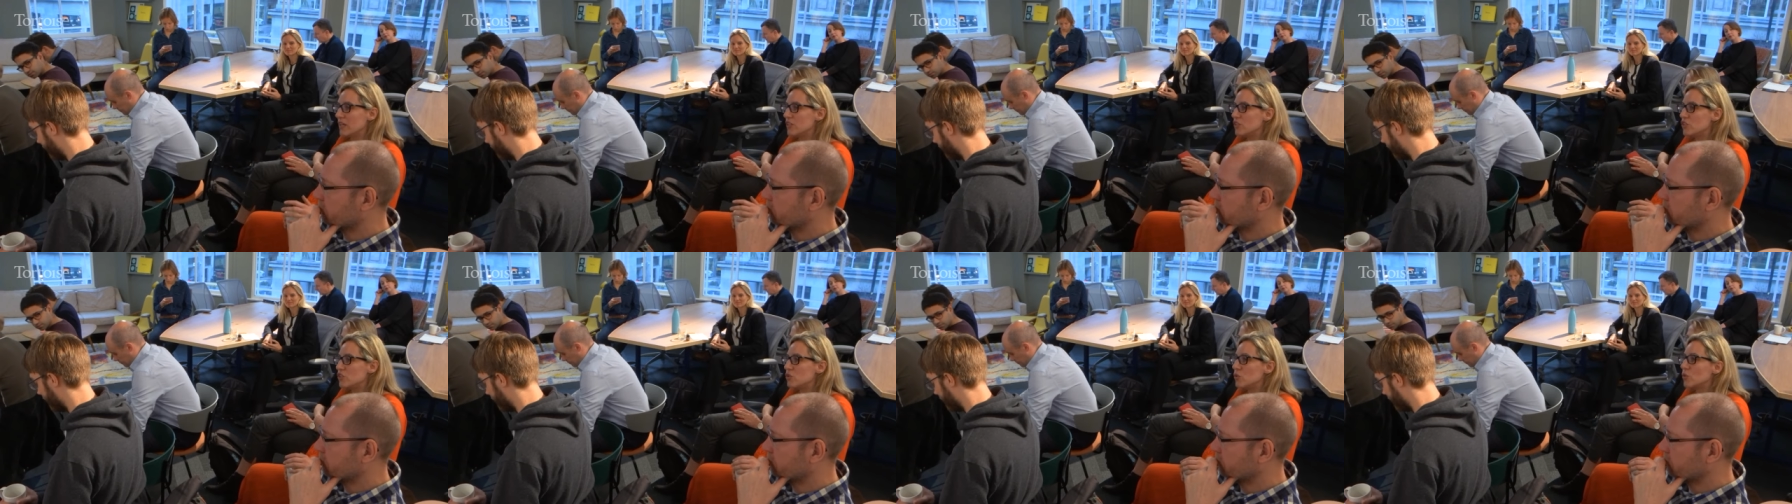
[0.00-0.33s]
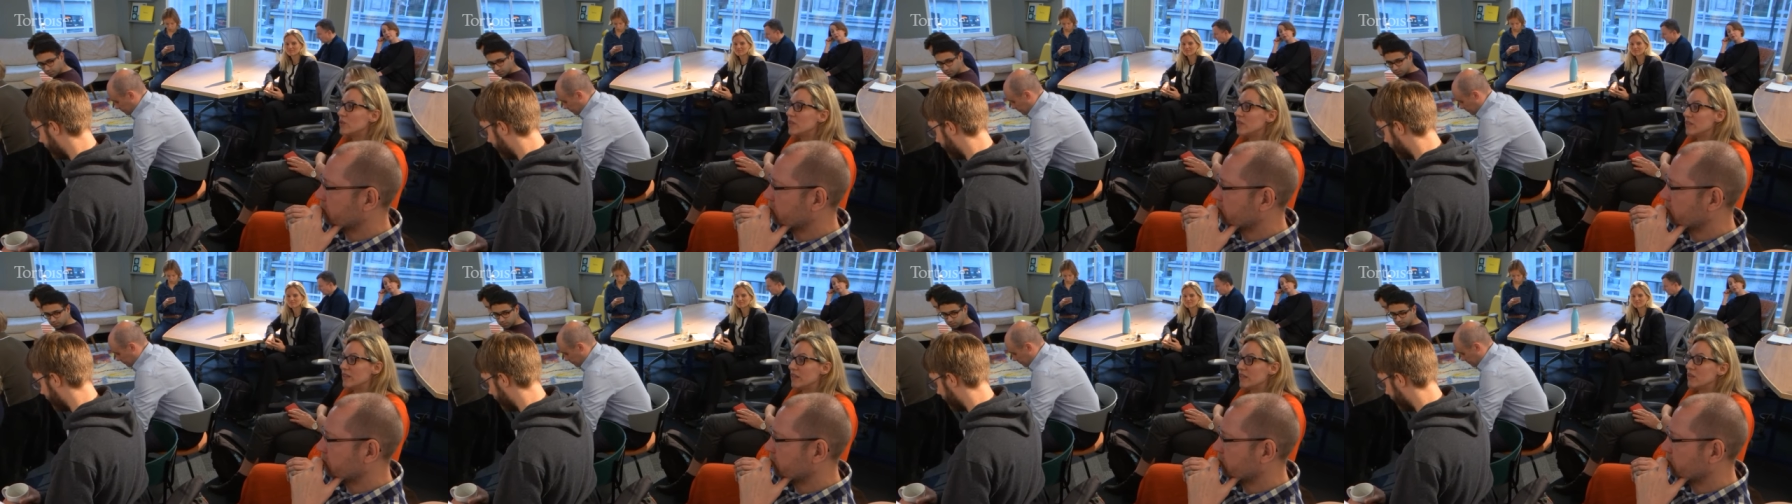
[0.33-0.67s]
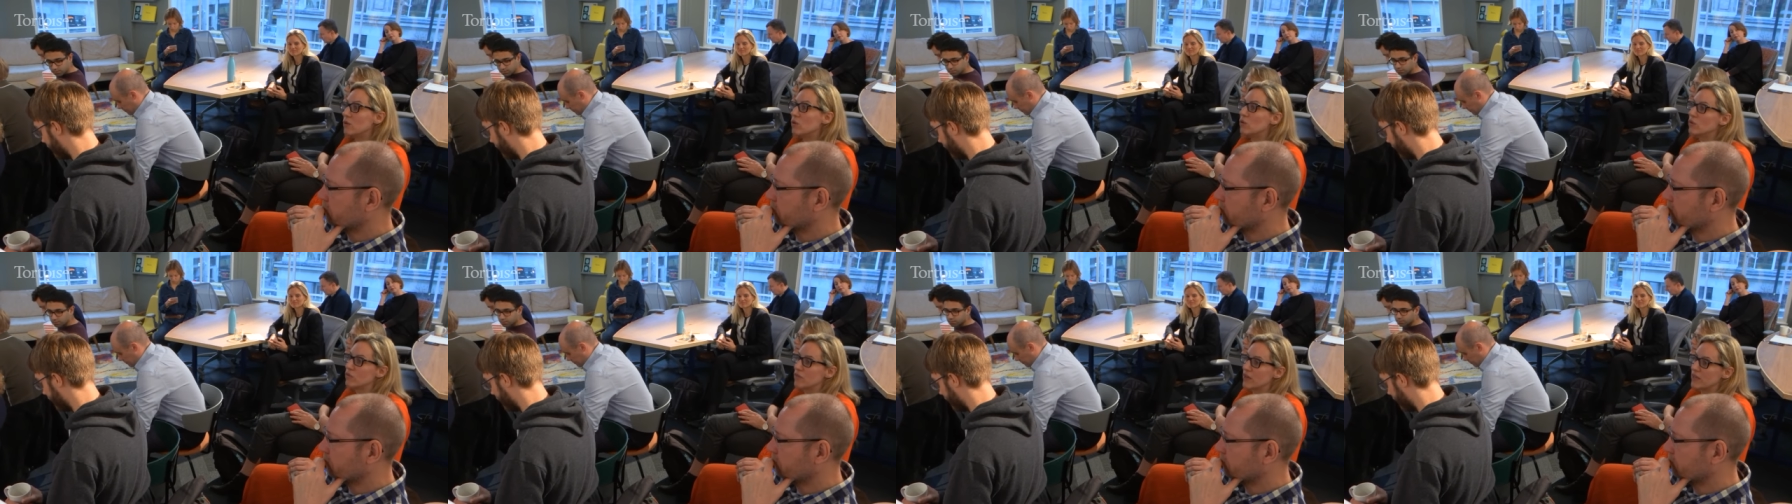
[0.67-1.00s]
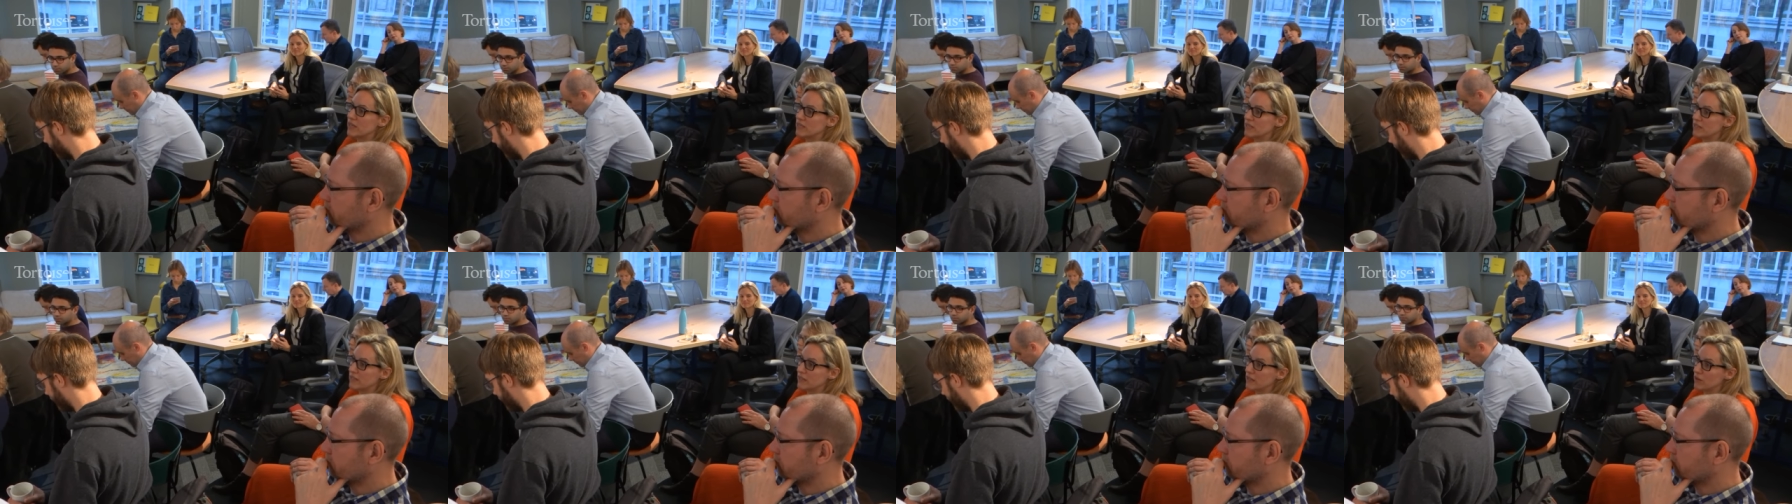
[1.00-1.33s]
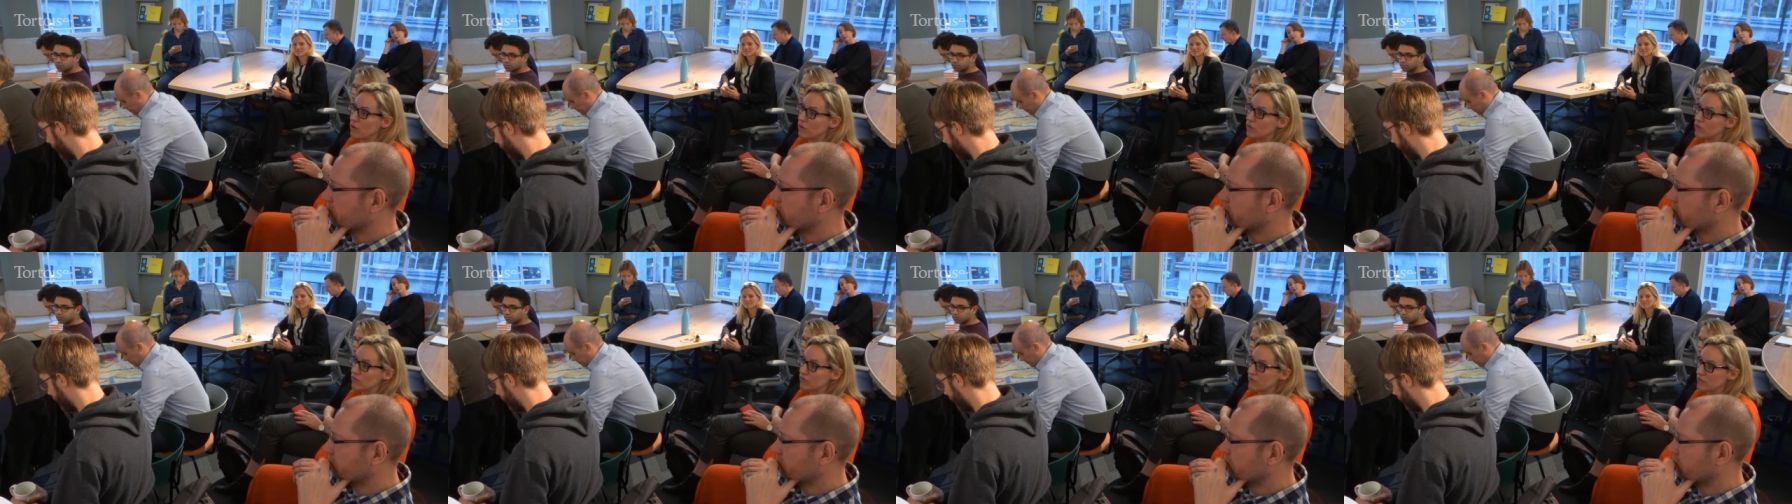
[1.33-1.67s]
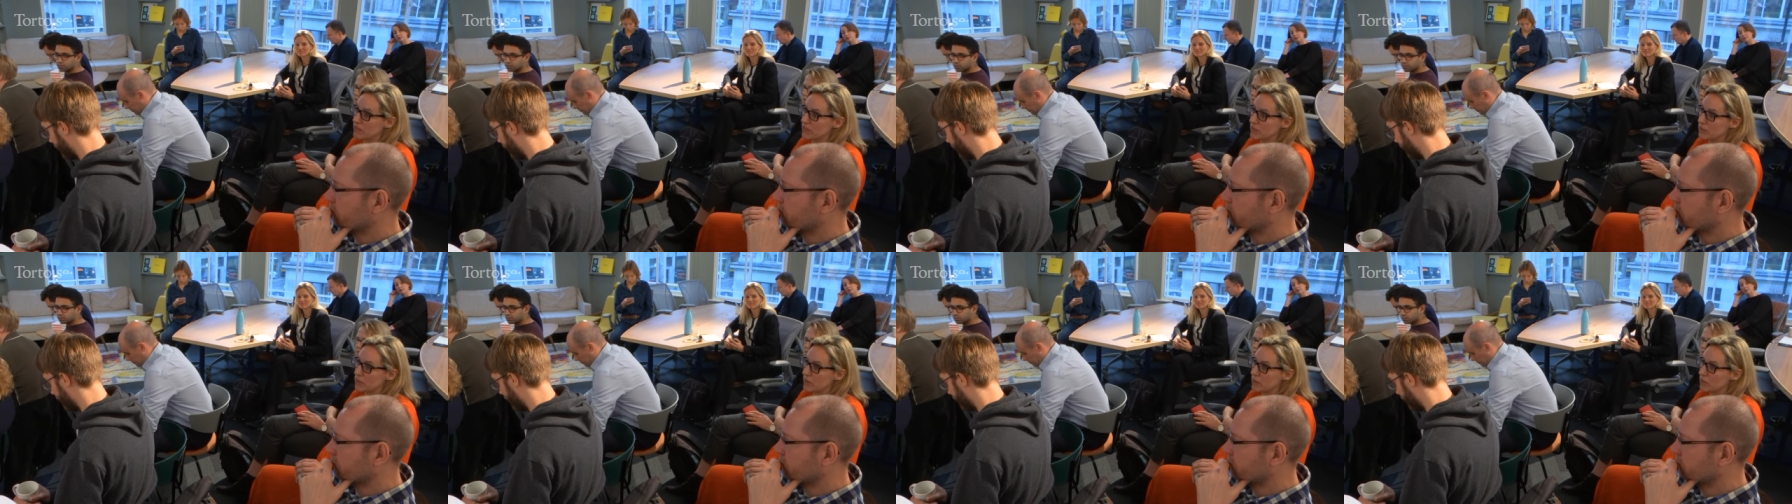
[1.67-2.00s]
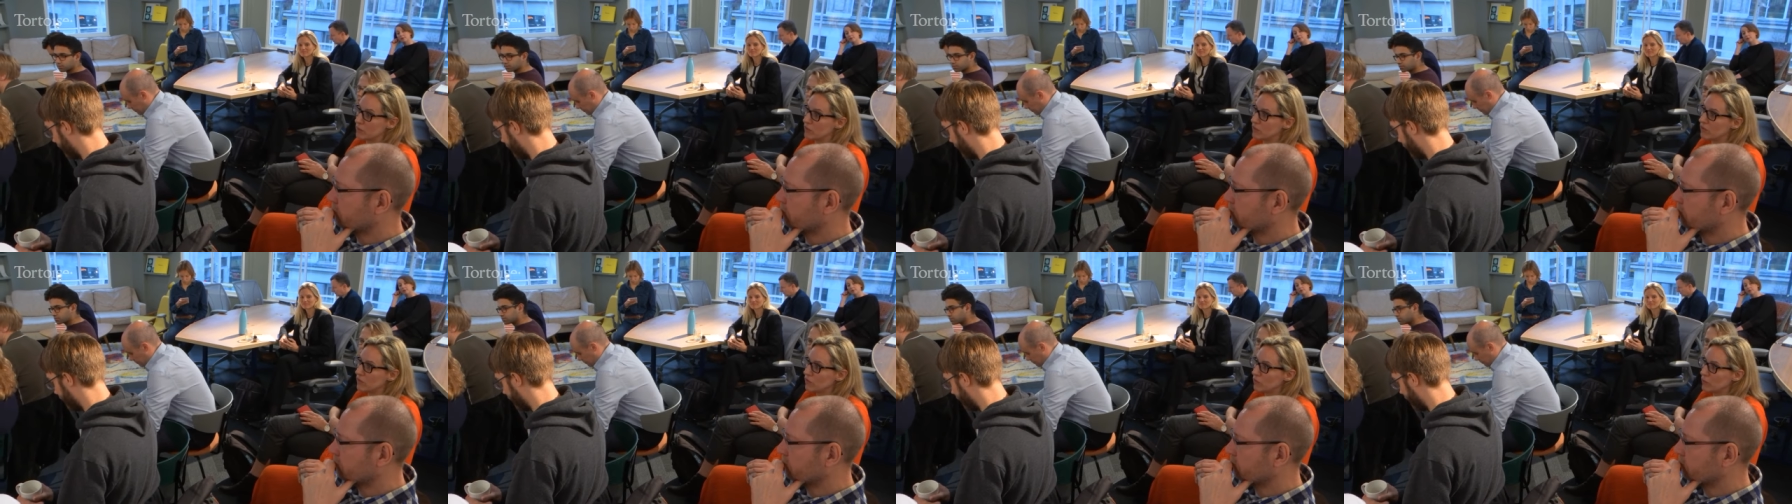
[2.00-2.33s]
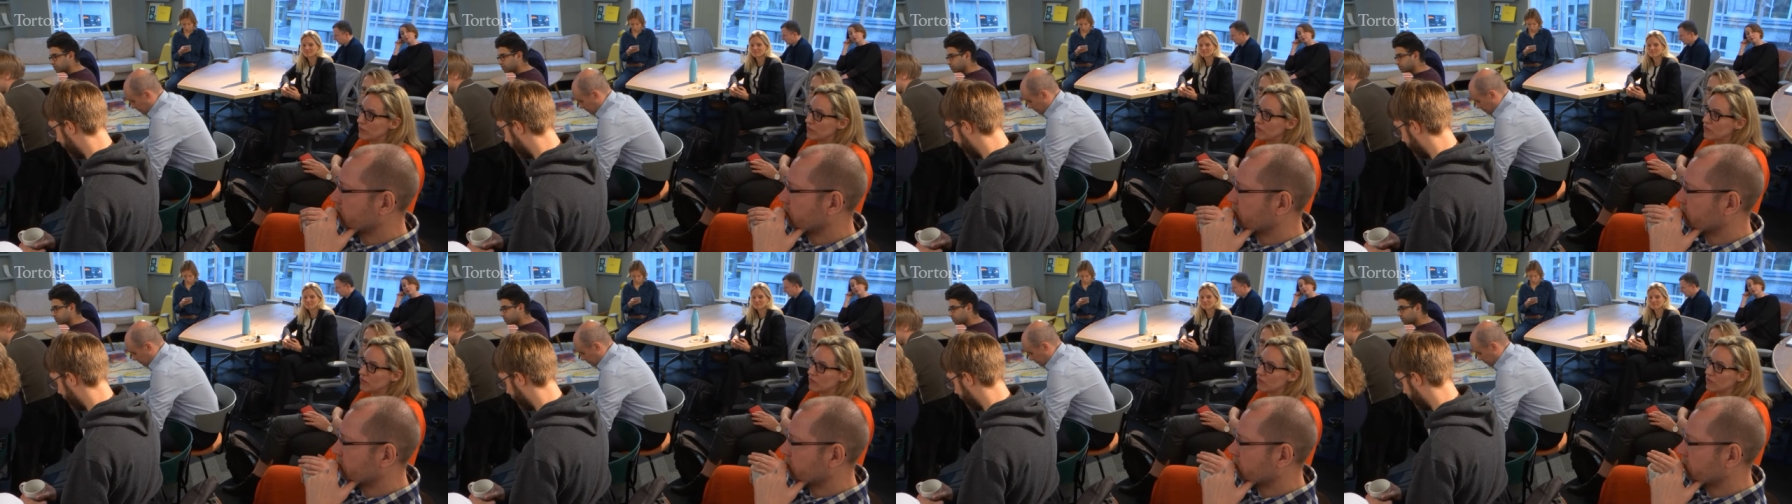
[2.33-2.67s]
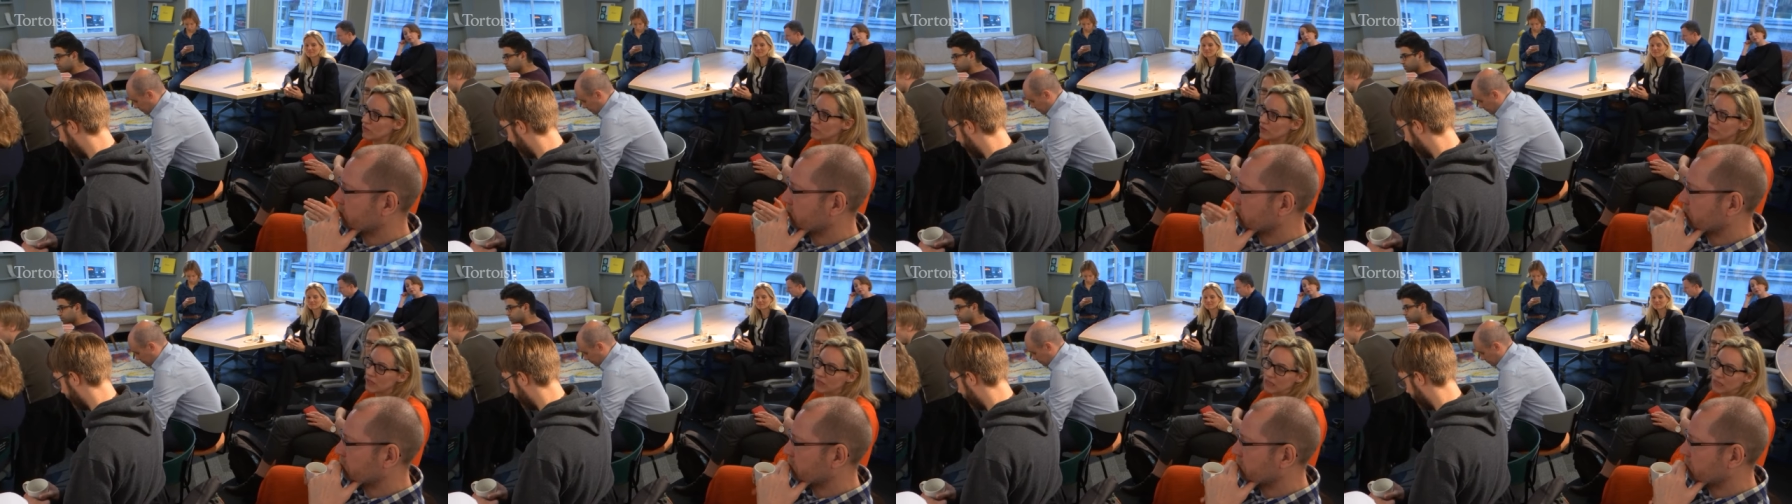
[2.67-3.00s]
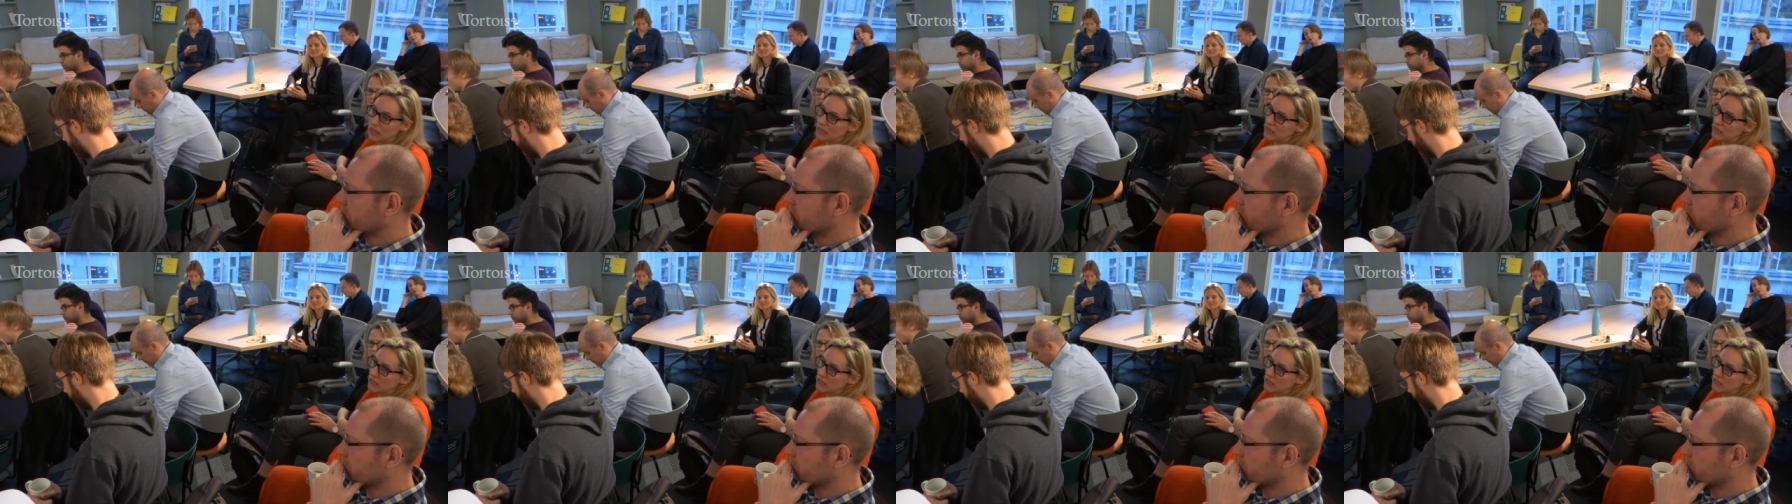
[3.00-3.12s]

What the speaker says: ensure that they're not creating their own filter bubbles, because,